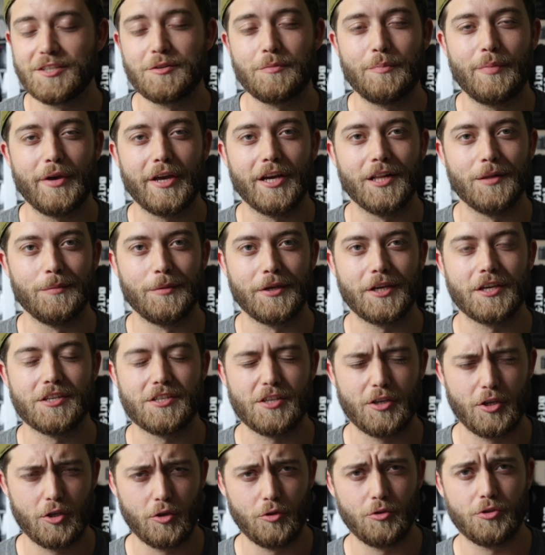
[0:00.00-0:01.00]
to bail because
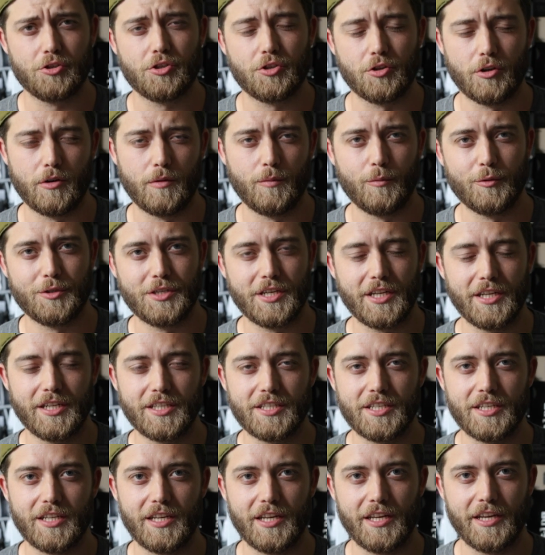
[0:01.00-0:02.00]
a huge storm was hitting
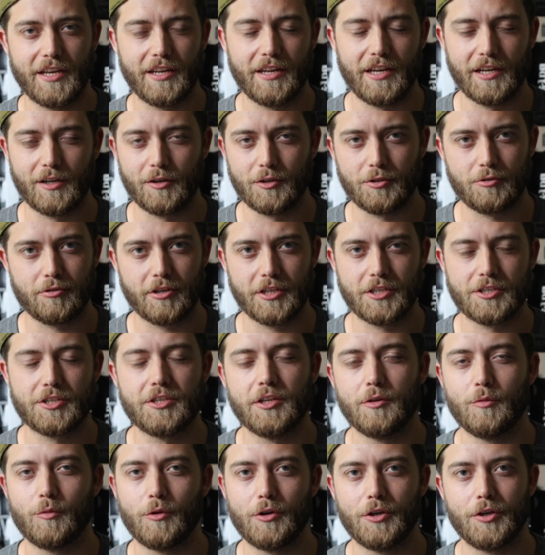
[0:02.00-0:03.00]
Sydney and I got drenched
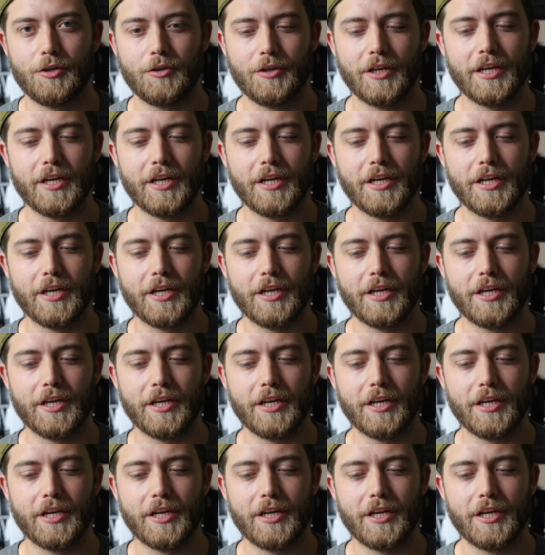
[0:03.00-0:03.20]
in water,